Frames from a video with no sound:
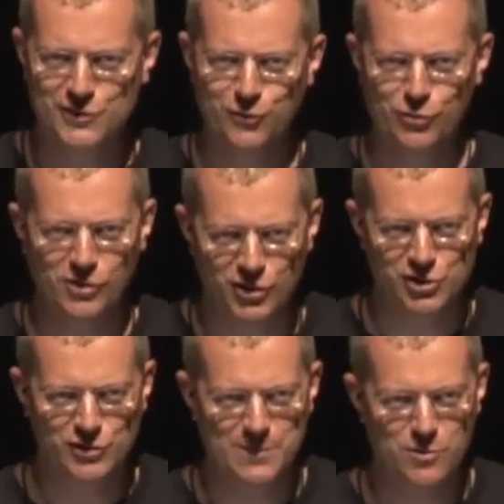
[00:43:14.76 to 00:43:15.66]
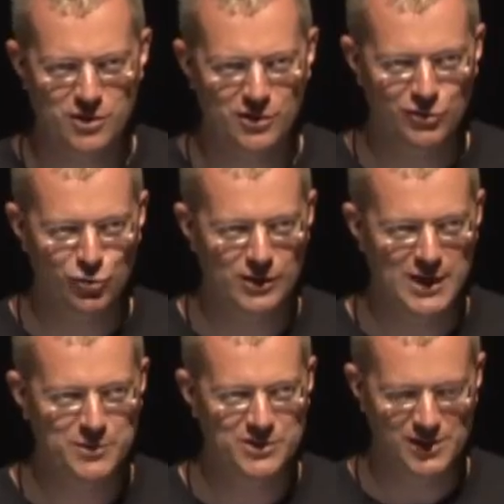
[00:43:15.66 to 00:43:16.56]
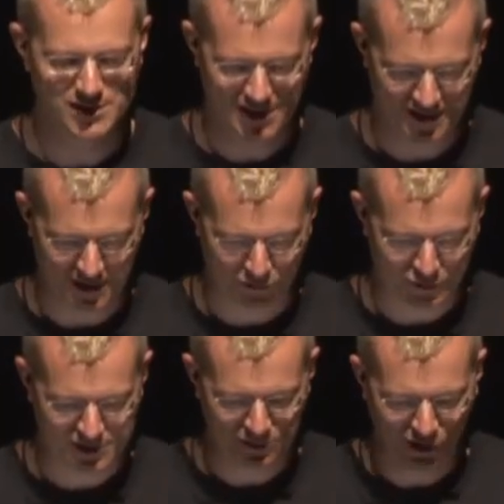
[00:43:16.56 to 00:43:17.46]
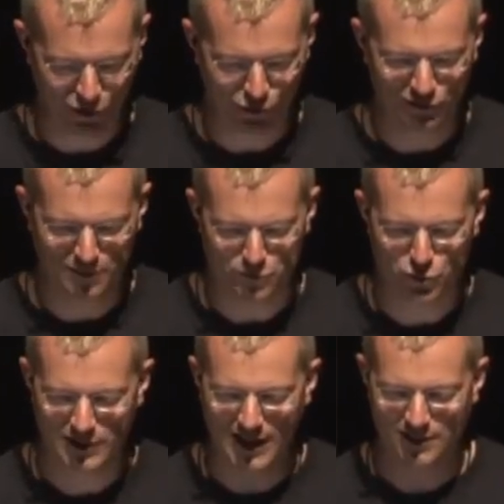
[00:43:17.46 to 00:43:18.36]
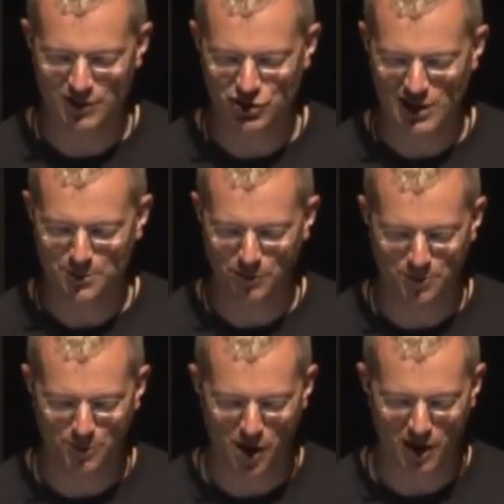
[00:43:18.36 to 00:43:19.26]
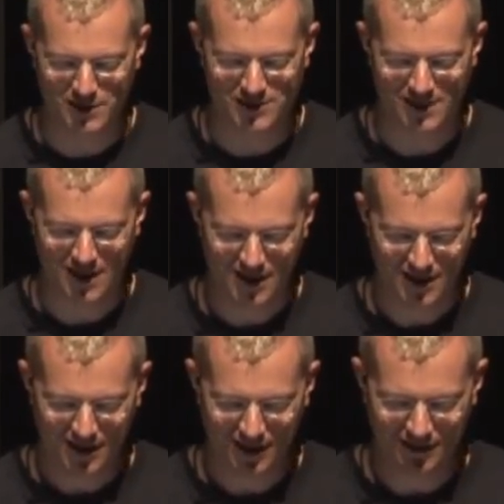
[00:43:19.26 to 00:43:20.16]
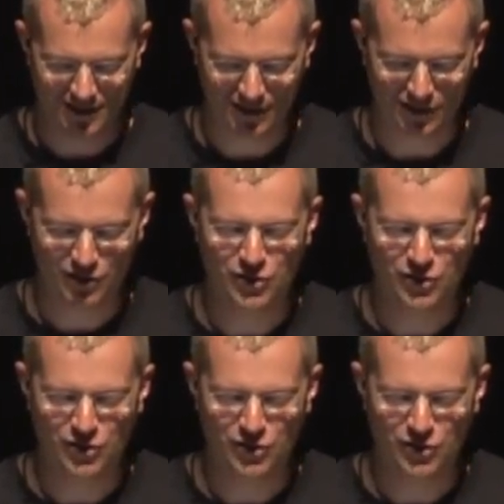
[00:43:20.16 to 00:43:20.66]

for a lingerie model on Google Images and then wrote some code to mutate the shape of the box until it